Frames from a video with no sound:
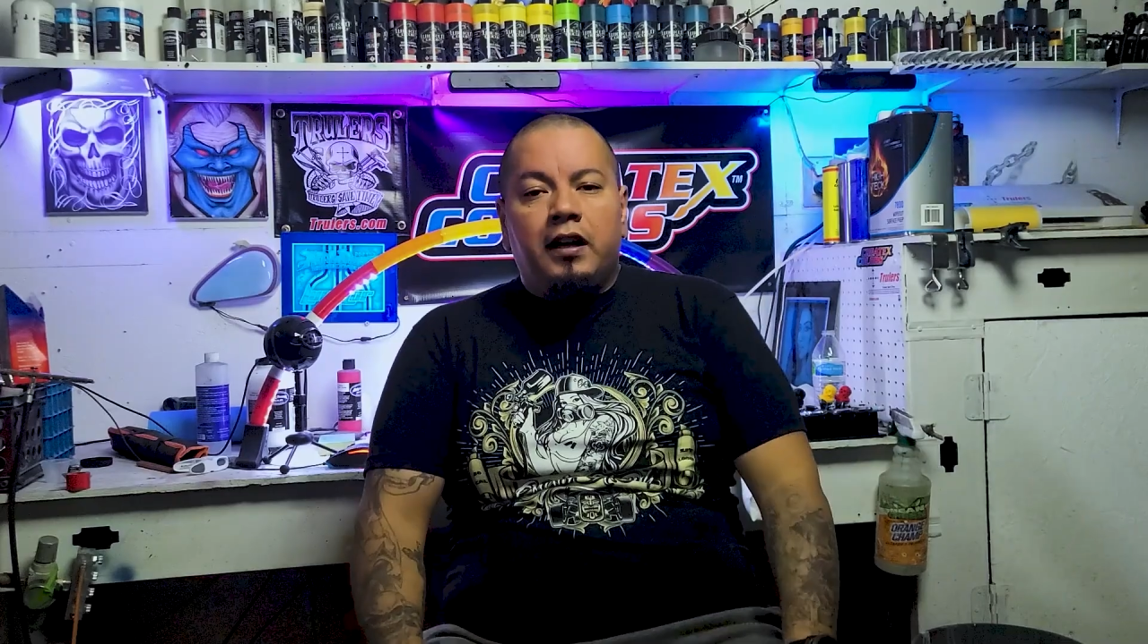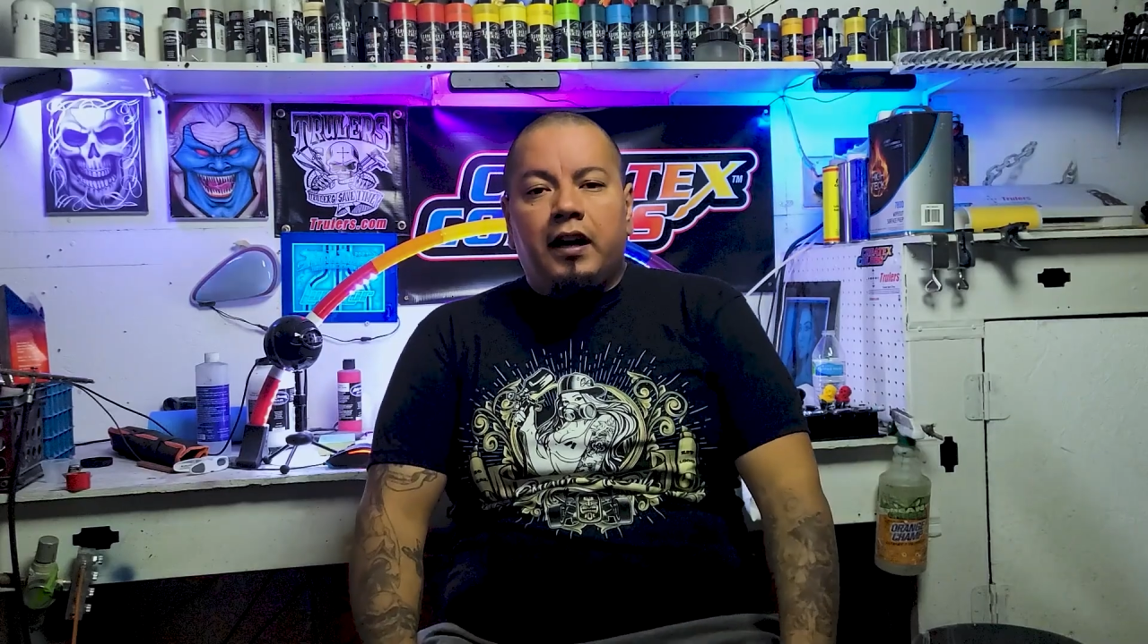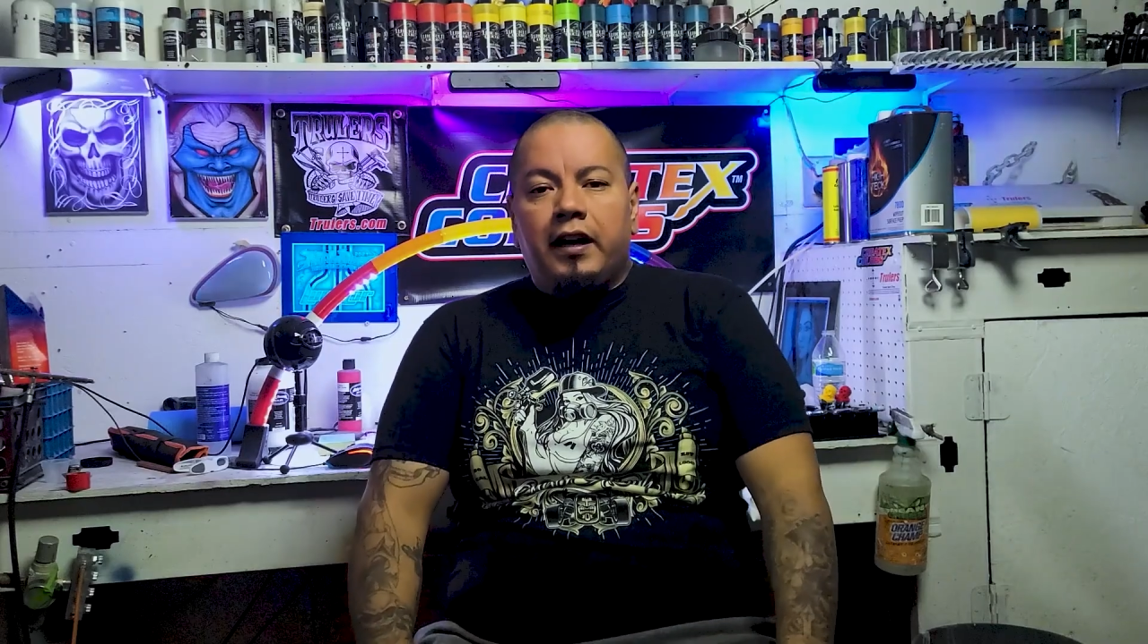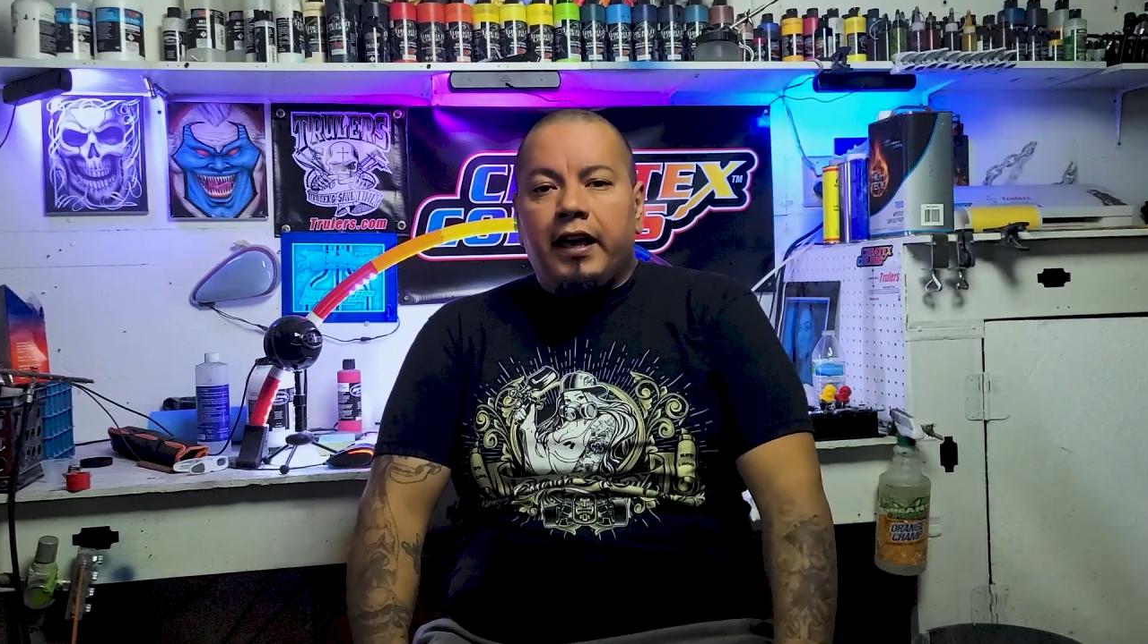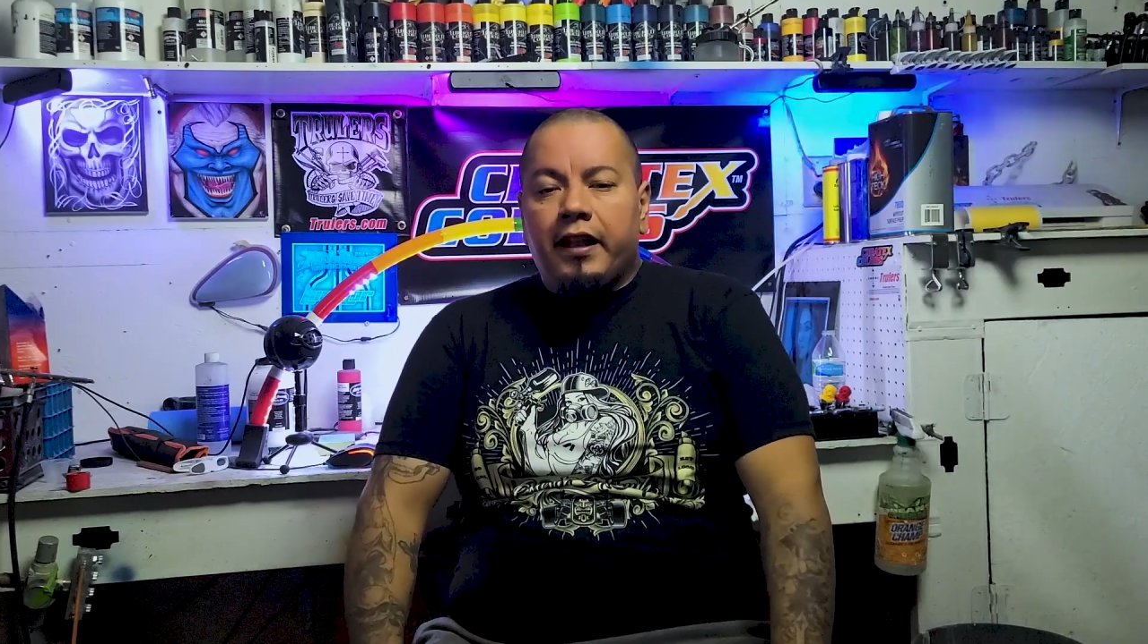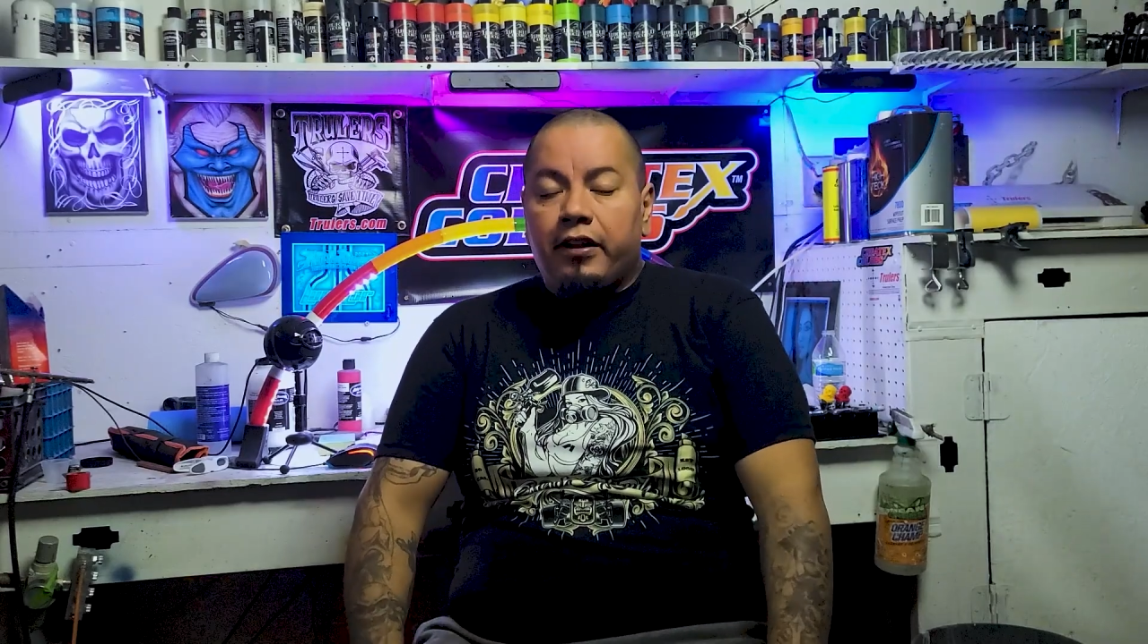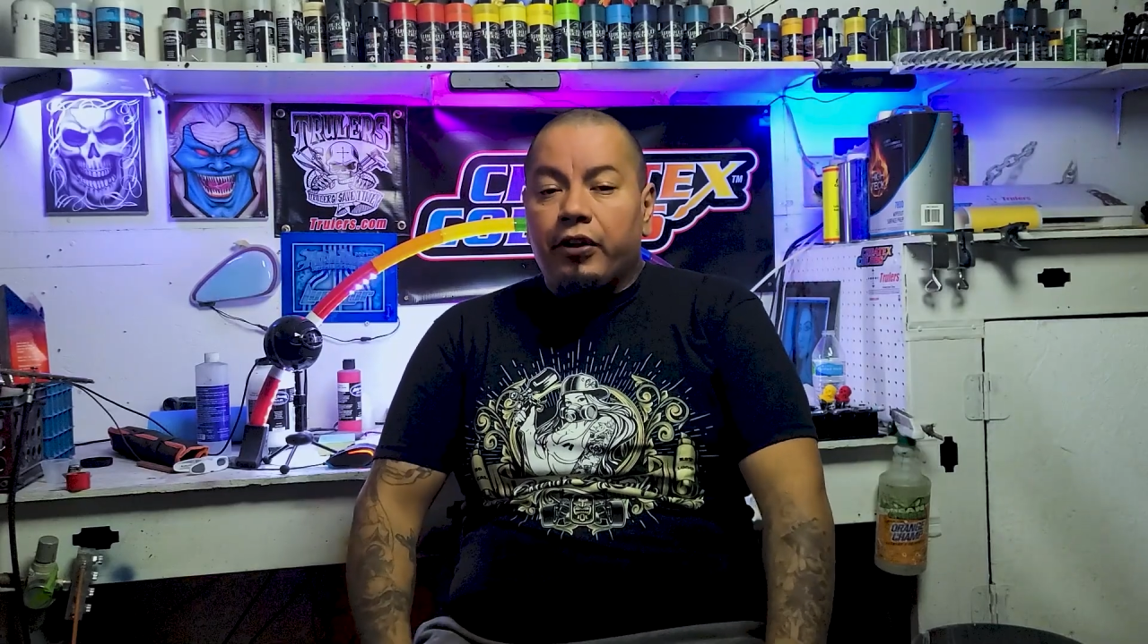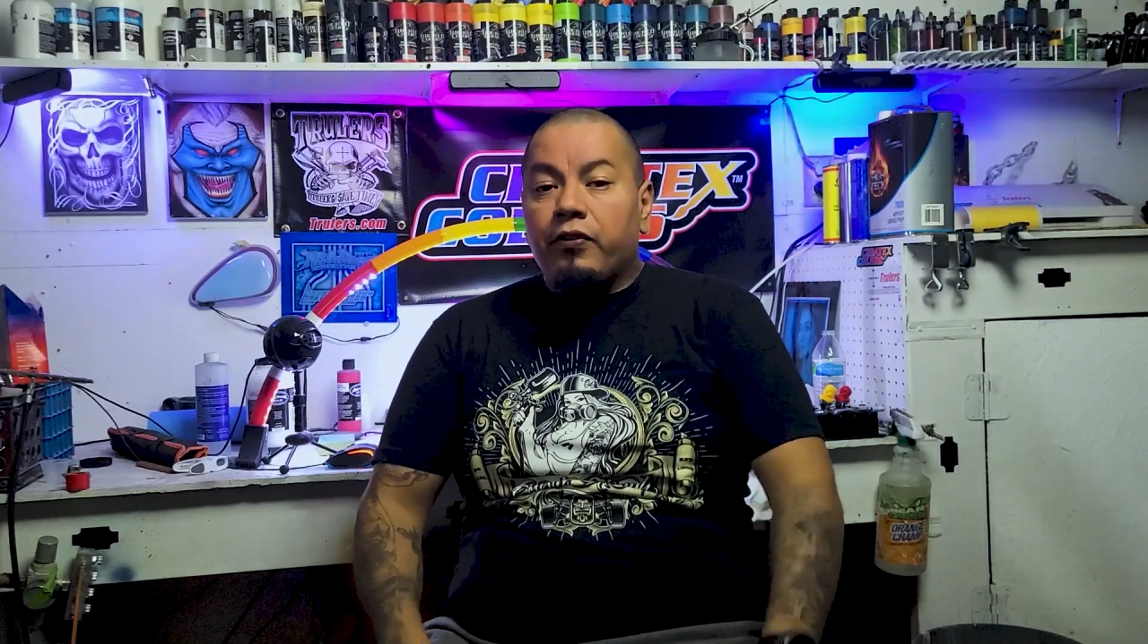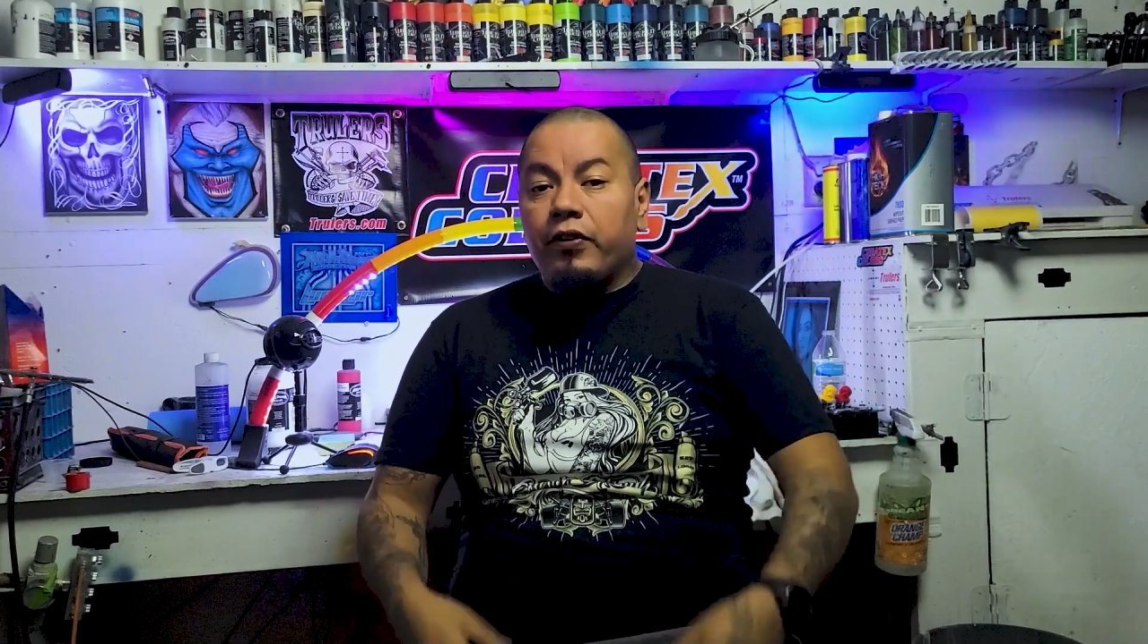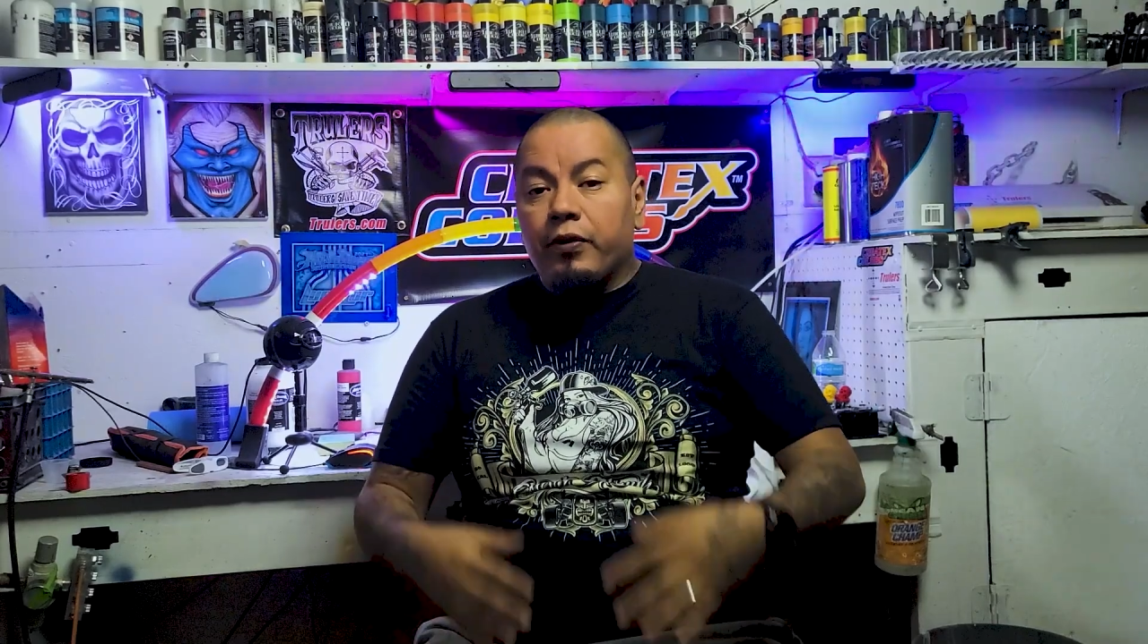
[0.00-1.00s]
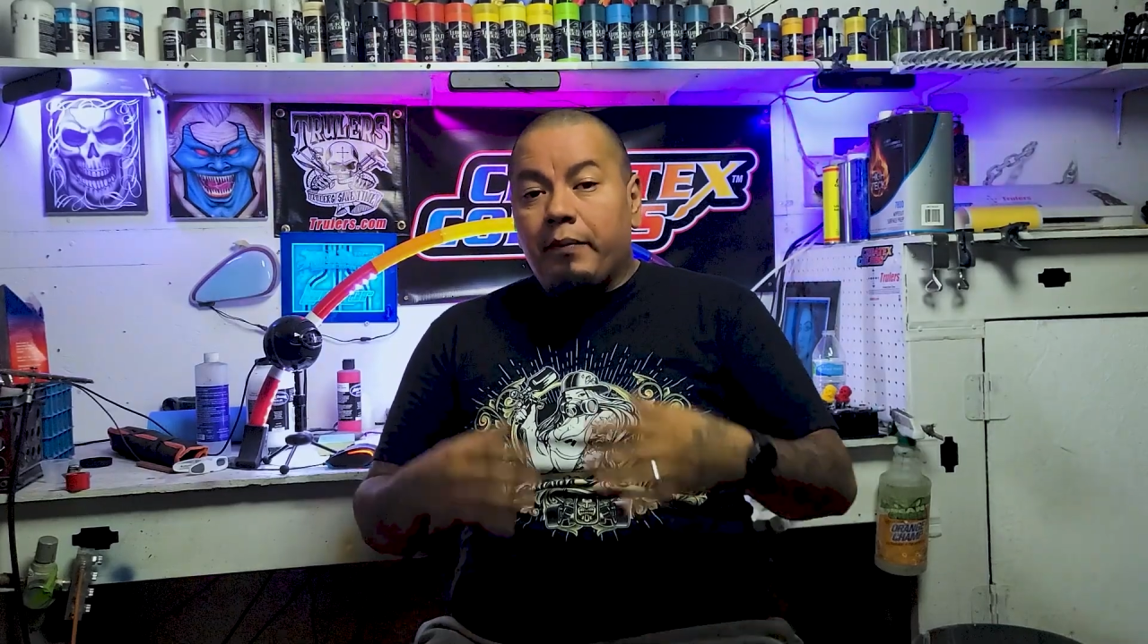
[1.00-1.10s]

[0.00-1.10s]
head on over to